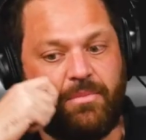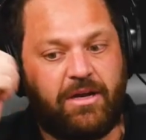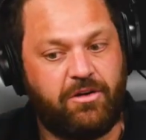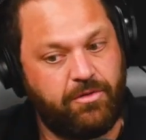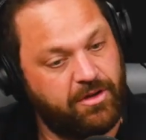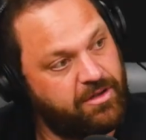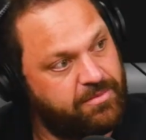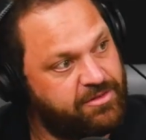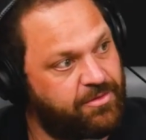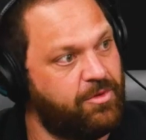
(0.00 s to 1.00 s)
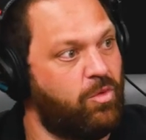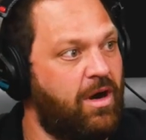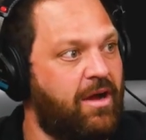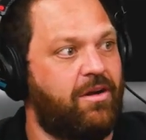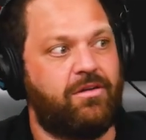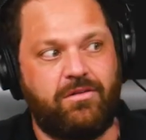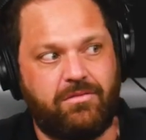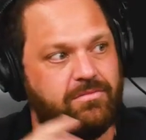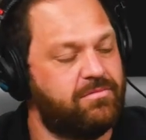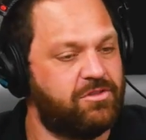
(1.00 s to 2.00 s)
Michael Williams from The Wire,
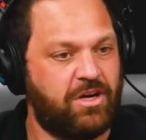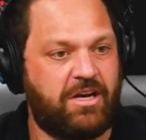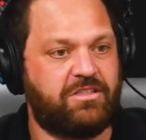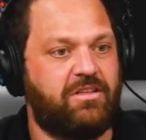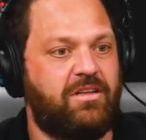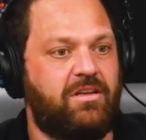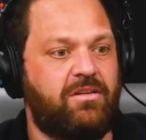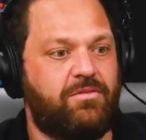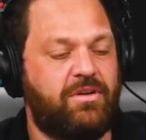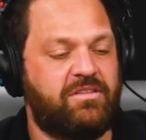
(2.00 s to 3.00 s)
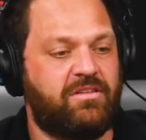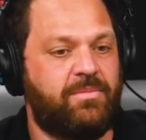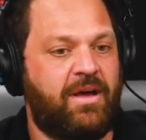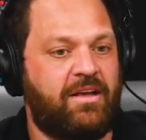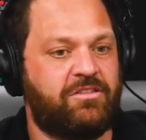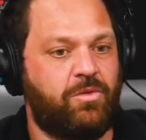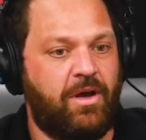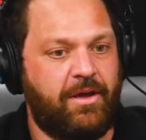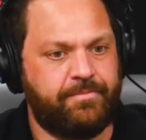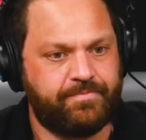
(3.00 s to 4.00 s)
who tragically recently passed
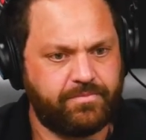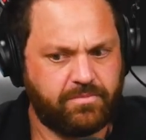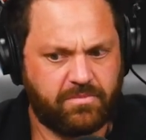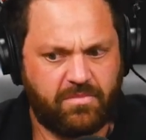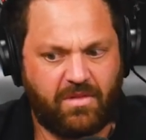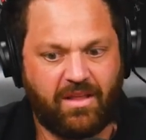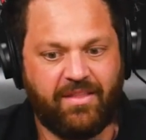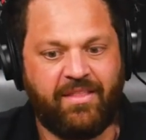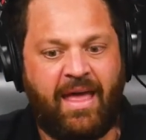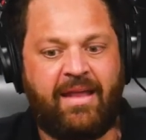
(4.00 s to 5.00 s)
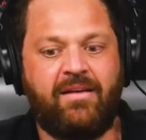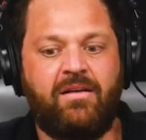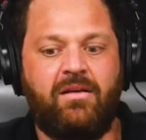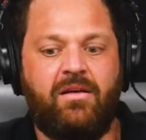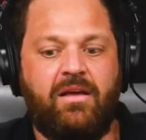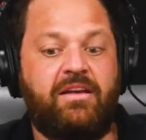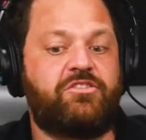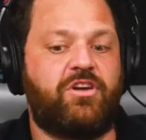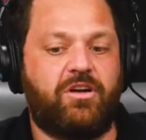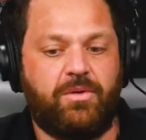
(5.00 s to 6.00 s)
away, that, and he
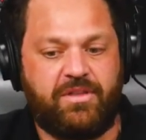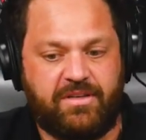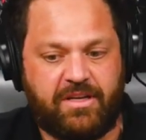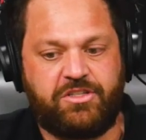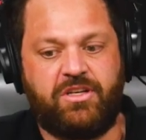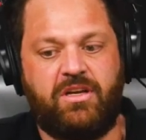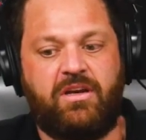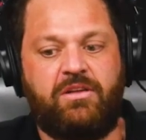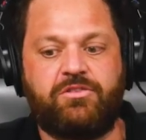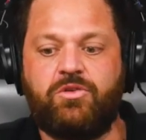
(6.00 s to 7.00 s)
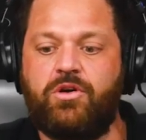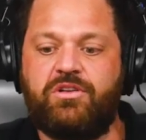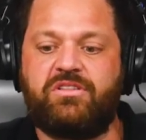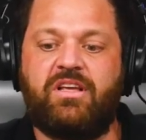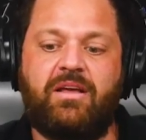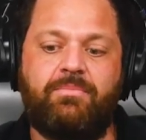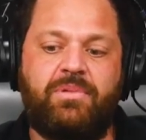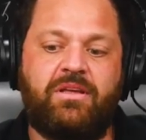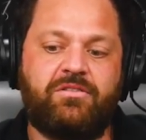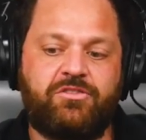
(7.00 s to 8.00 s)
struggled with addiction, and he was quoted as saying,
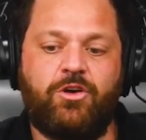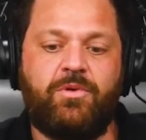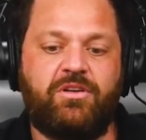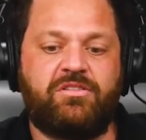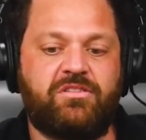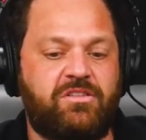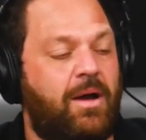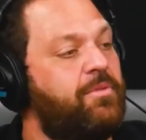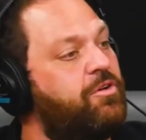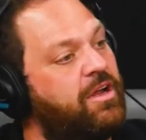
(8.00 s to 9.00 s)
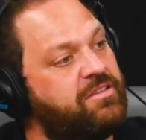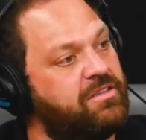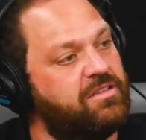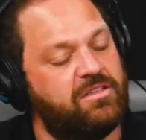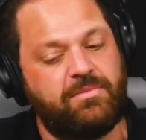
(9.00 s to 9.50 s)
being sober doesn't stop the craziness.